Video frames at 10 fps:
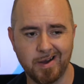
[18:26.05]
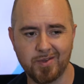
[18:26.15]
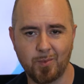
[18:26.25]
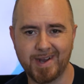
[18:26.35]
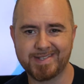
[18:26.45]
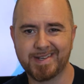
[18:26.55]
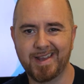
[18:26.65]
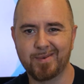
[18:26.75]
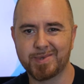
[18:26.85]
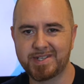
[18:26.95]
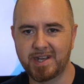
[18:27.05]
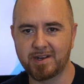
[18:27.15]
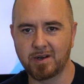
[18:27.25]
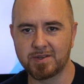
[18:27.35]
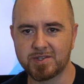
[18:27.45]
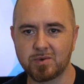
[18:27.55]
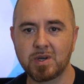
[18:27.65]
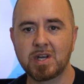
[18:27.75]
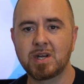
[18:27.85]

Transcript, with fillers: otherwise, it can't really take it on. So,